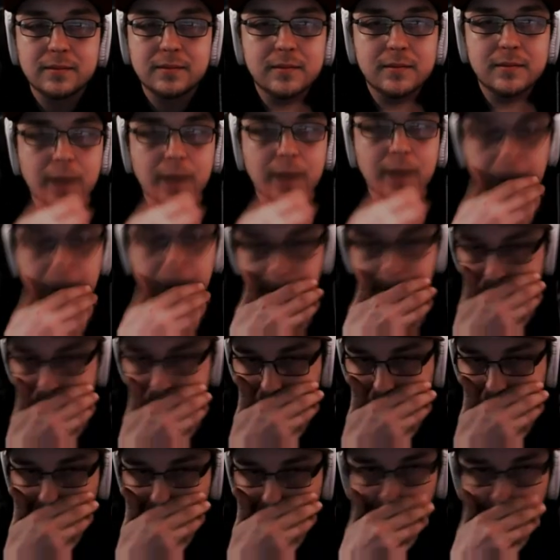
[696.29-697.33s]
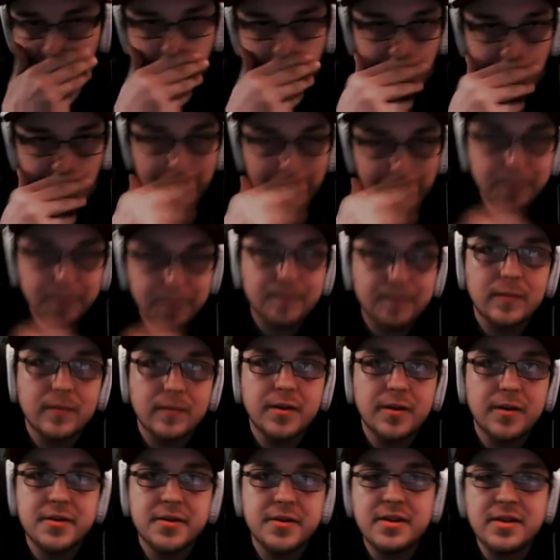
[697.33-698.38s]
I remember
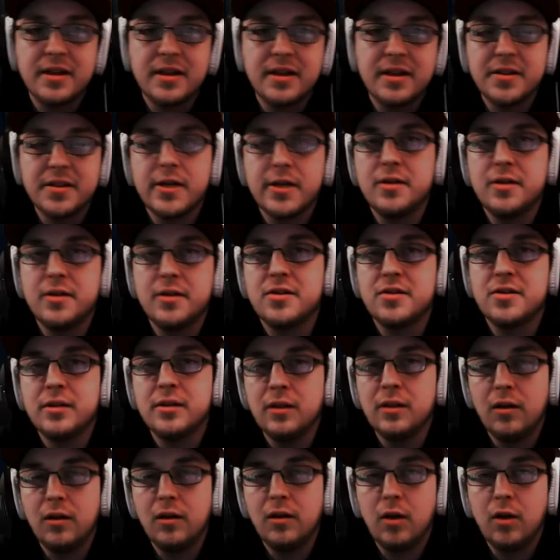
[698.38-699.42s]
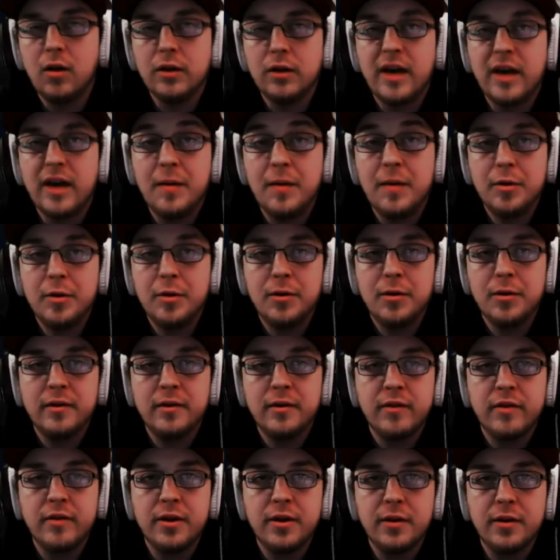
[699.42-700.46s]
seeing Celesteela a long time ago in the
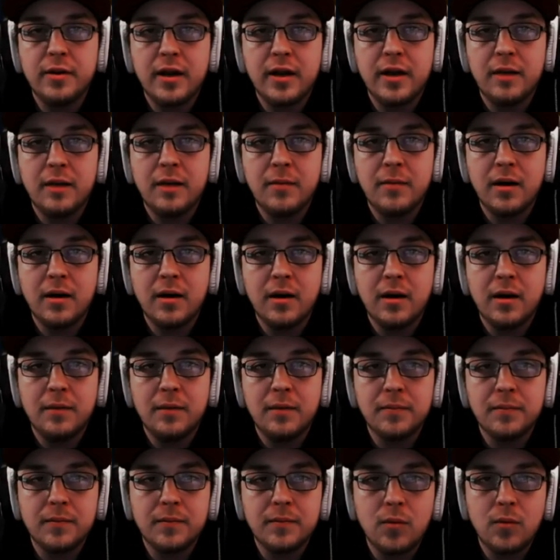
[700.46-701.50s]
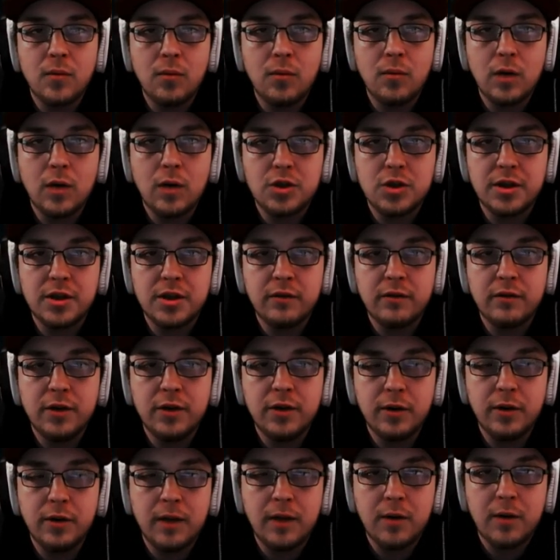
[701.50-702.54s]
video game, watching
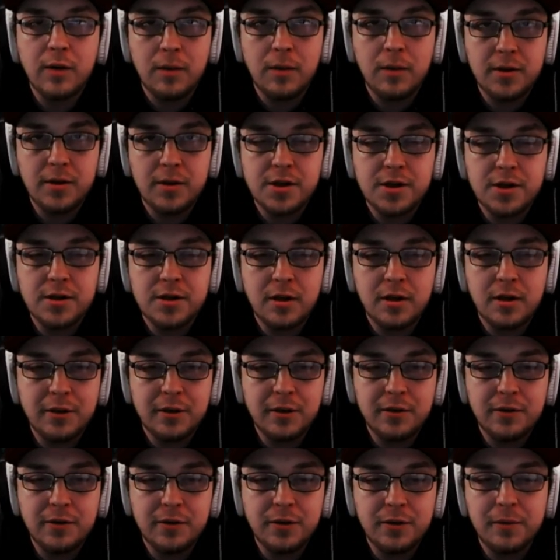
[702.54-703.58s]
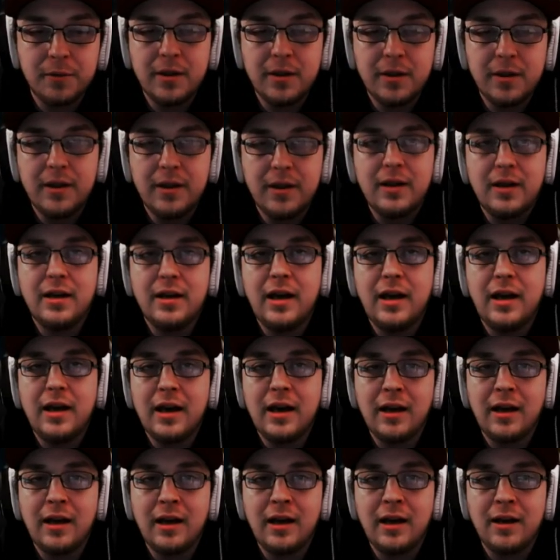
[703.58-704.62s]
video game competition on YouTube,
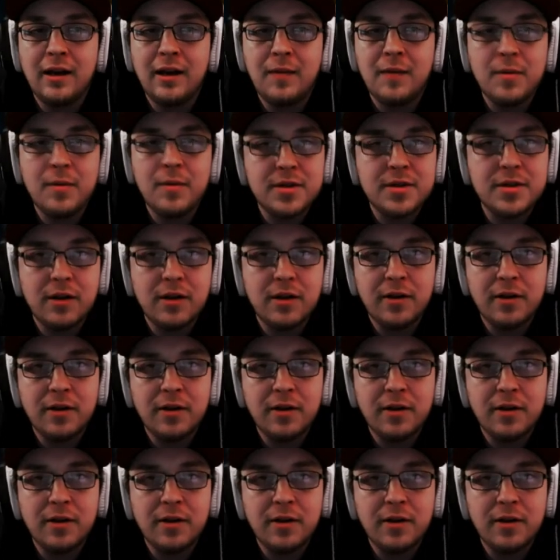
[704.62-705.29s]
and I remember telling a